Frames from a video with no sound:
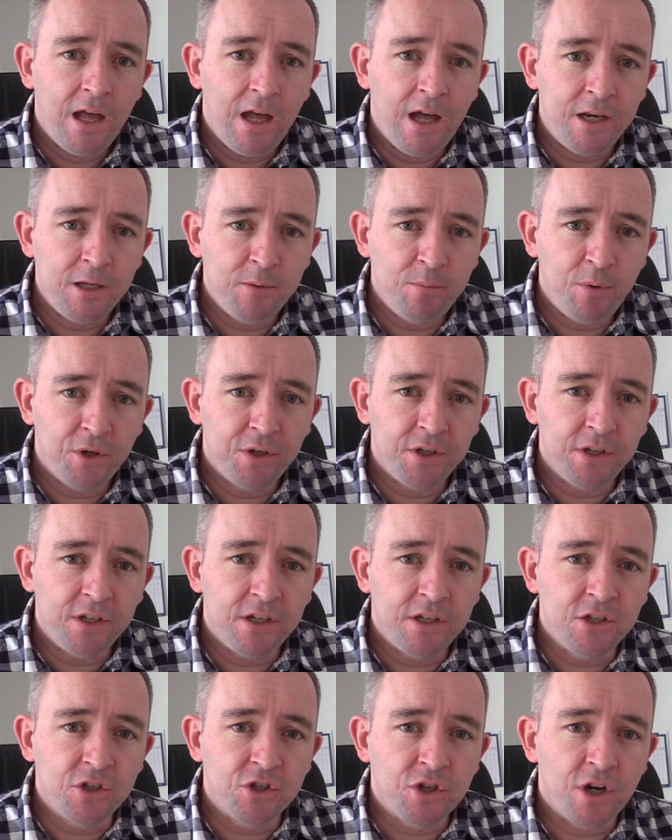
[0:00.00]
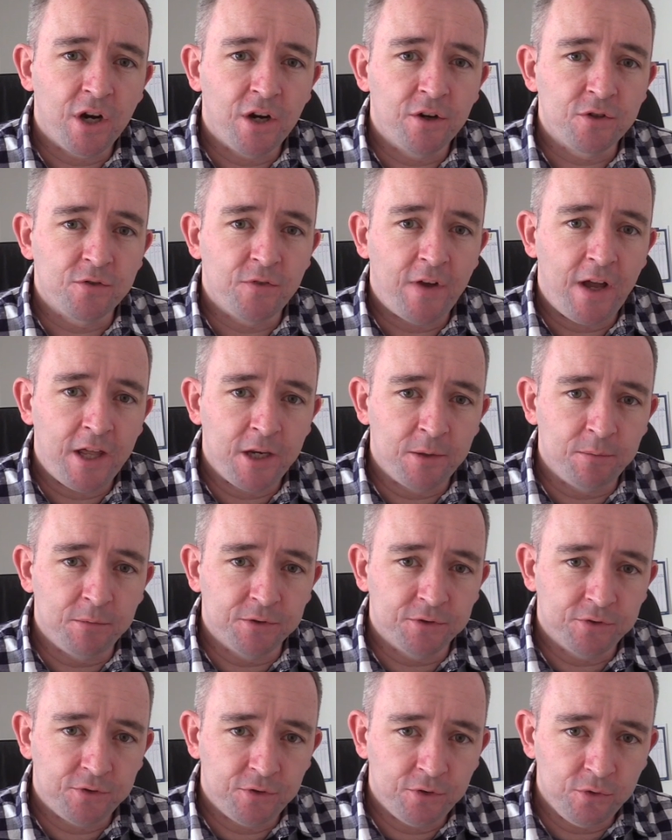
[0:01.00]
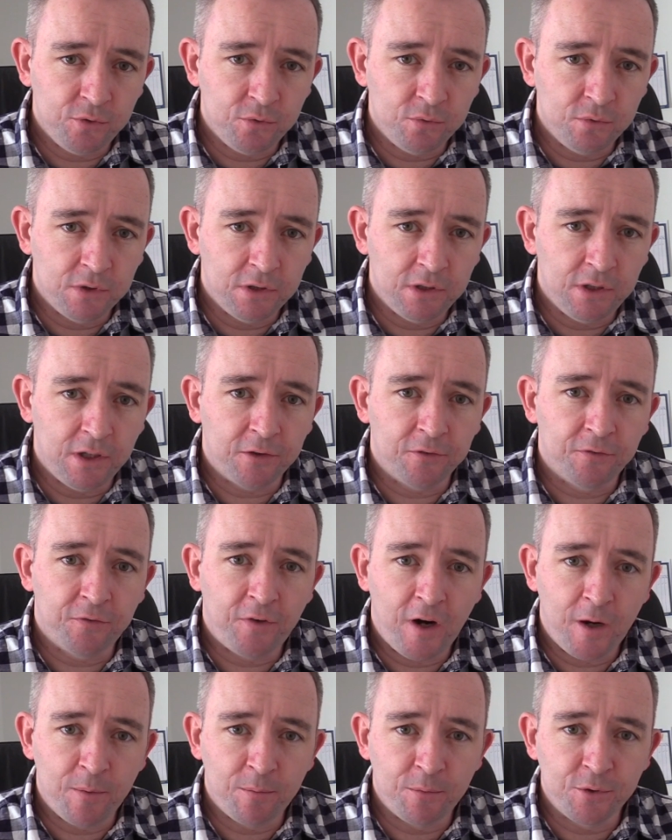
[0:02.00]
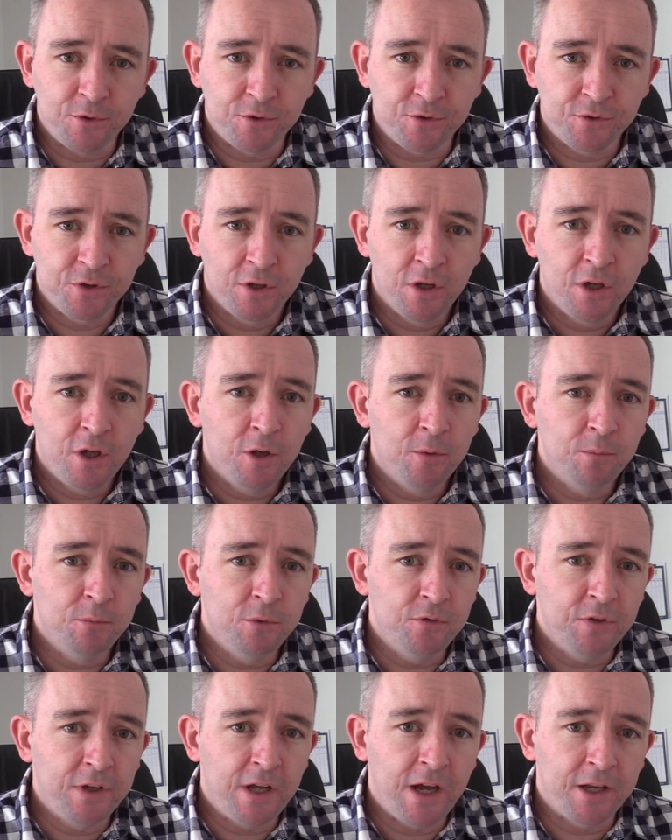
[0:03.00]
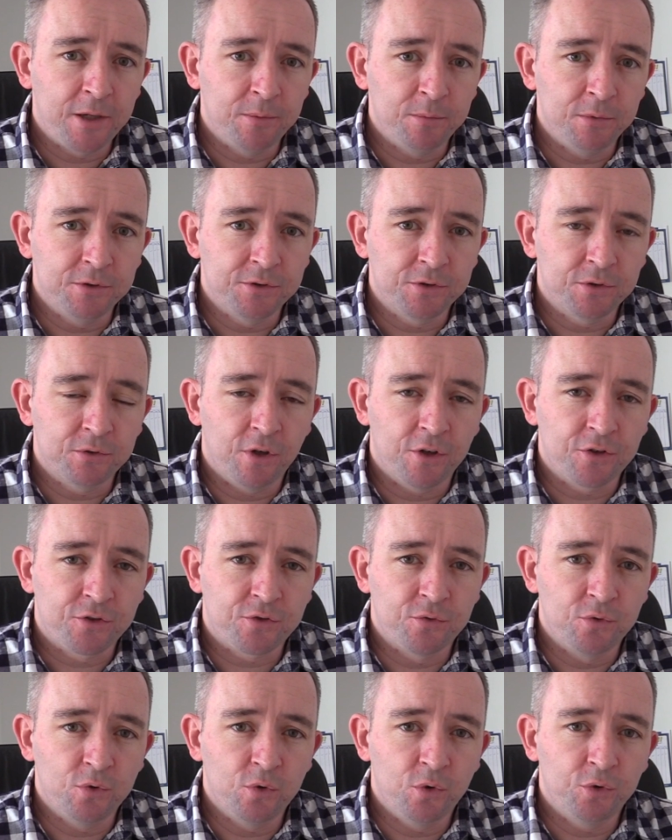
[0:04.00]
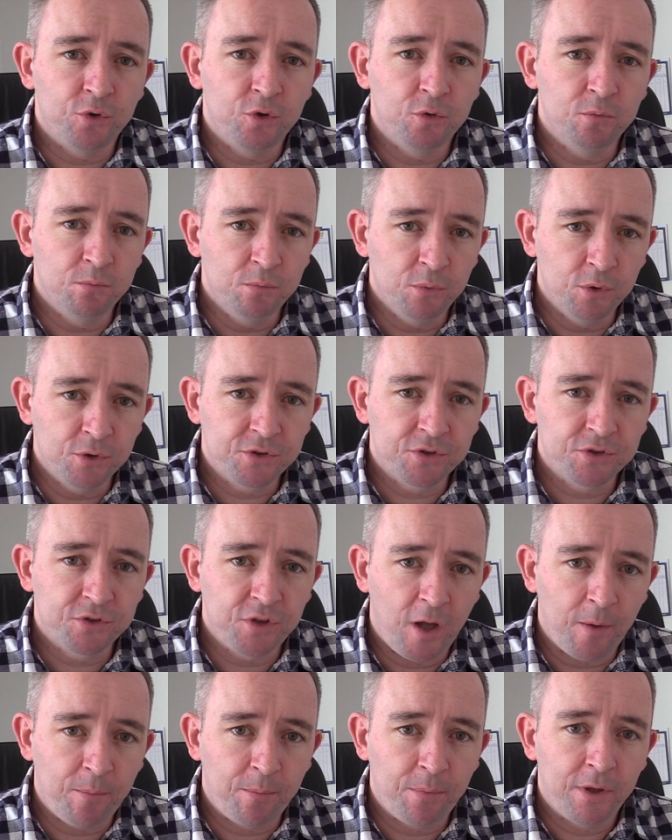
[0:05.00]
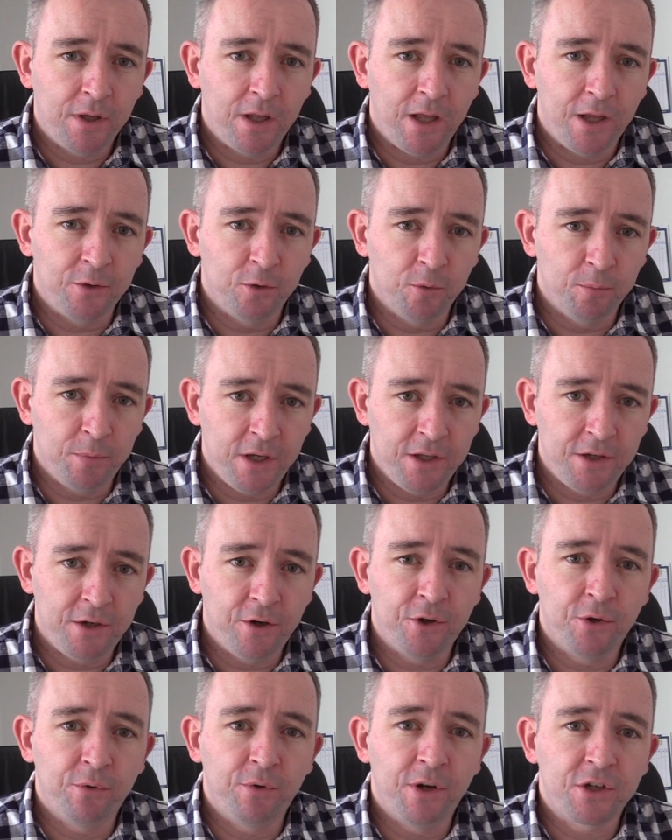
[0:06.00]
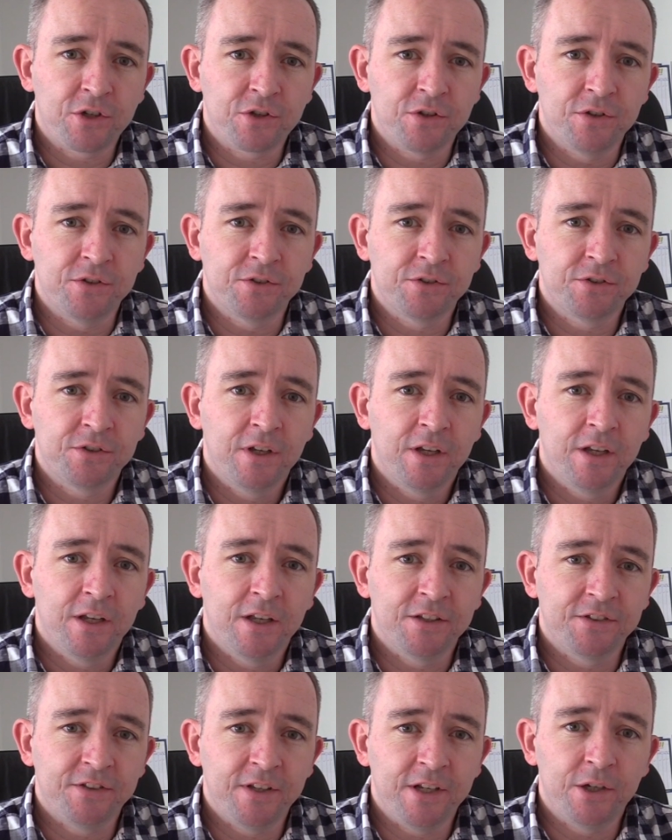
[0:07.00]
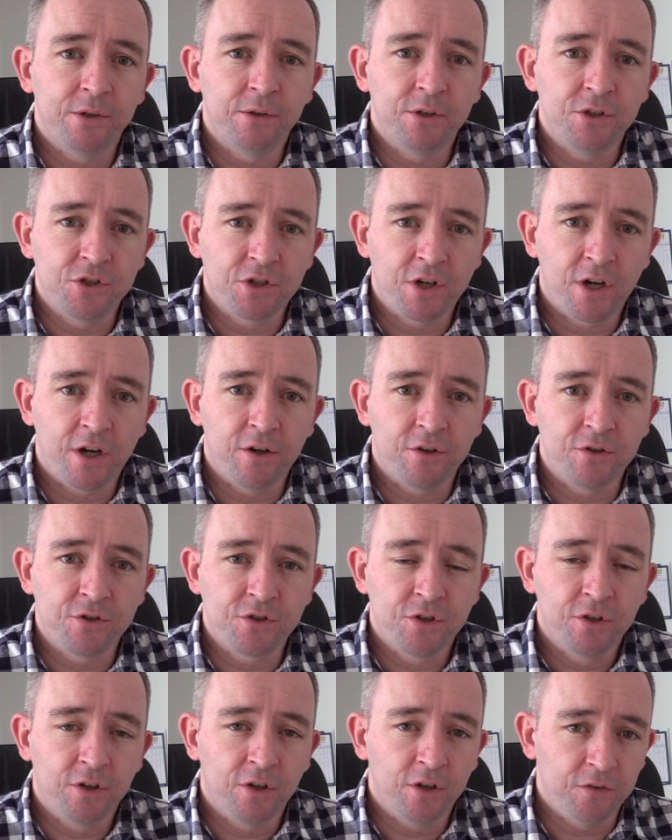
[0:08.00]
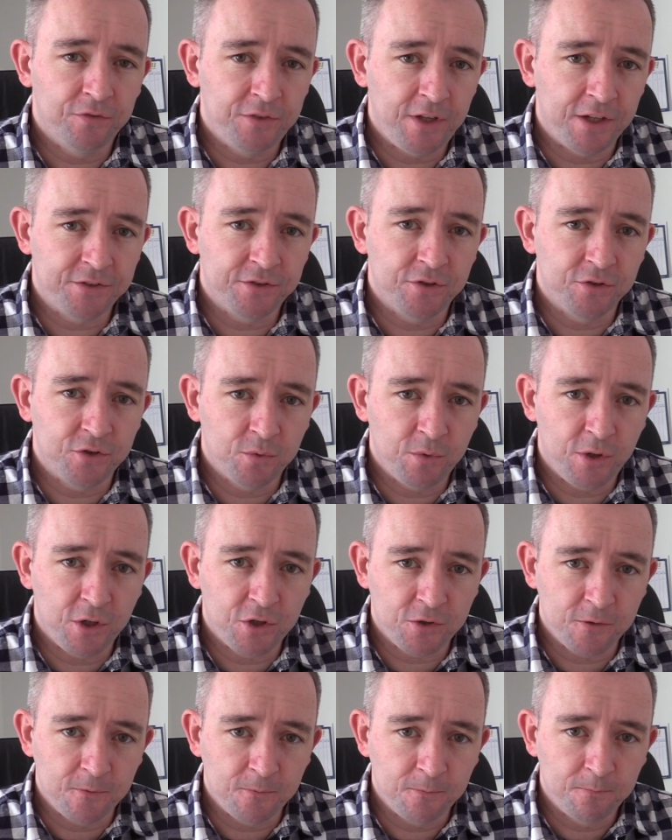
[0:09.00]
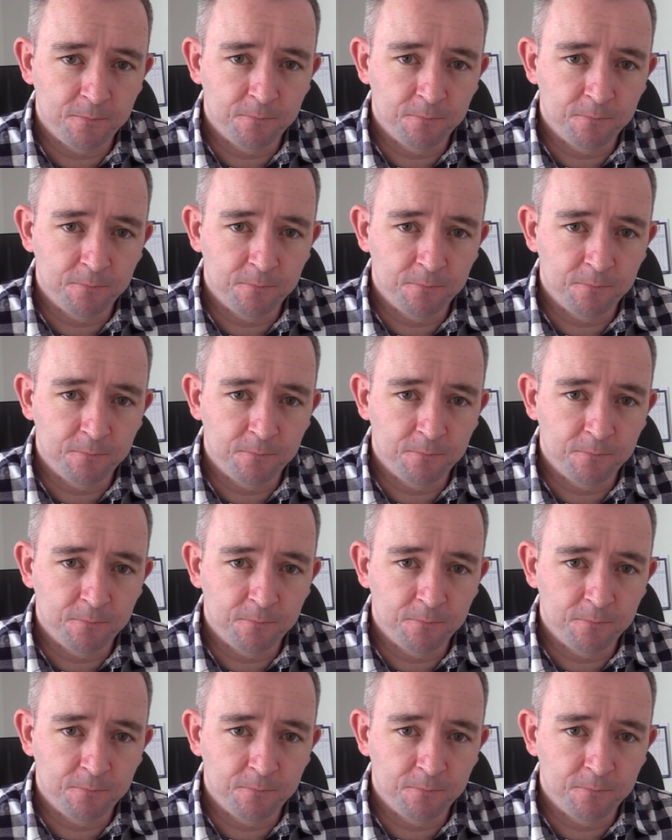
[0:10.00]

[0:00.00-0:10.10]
Anybody in charge of animals too, like farmers moving animals across the road, you must stop and obey their directions as they are in charge of that situation.